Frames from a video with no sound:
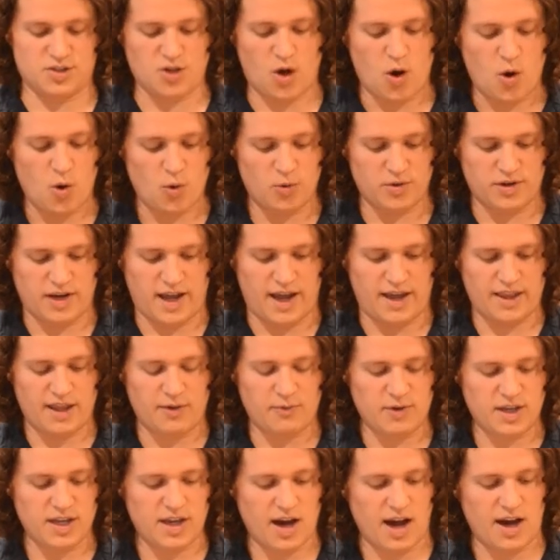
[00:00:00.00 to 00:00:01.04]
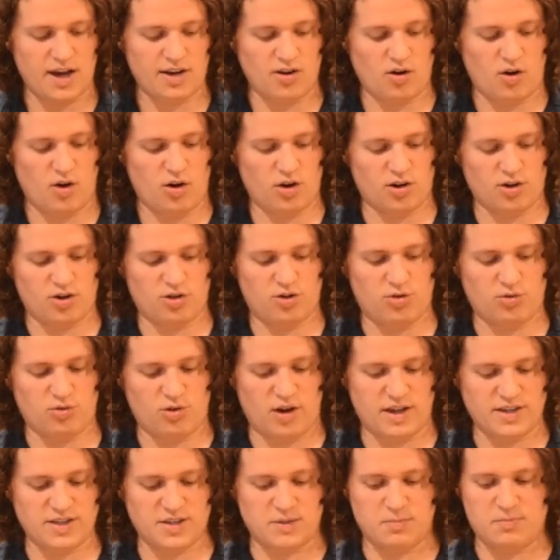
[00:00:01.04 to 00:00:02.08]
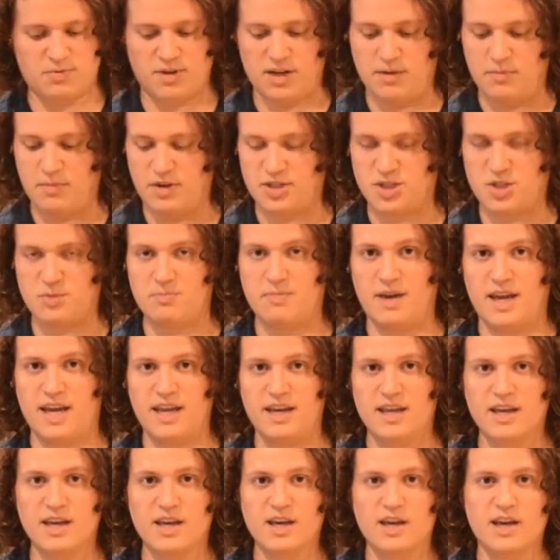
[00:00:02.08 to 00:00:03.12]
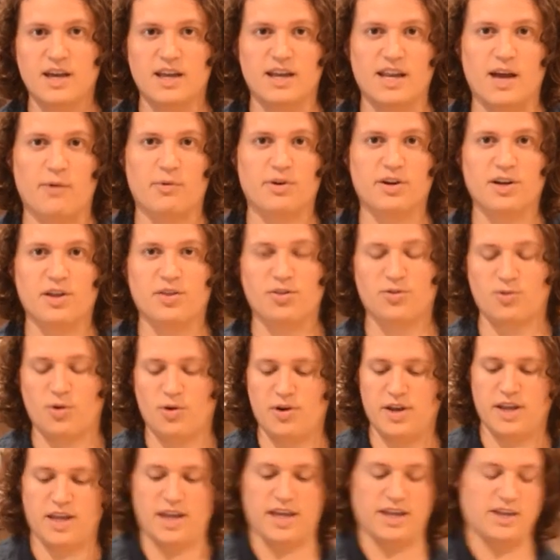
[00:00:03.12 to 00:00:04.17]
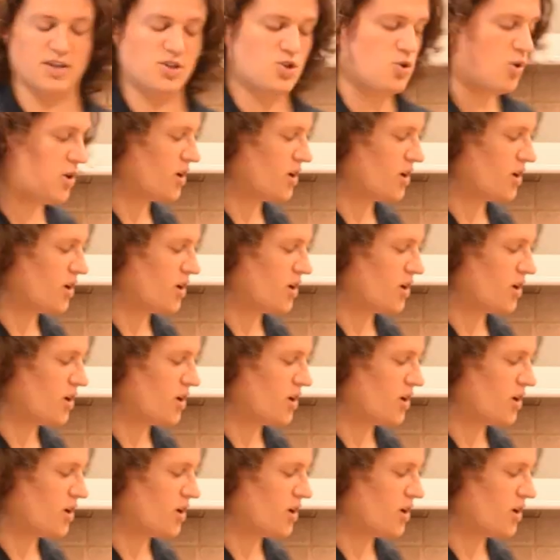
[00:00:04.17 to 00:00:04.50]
so now that we got our crust pretty much made, now we're gonna throw it into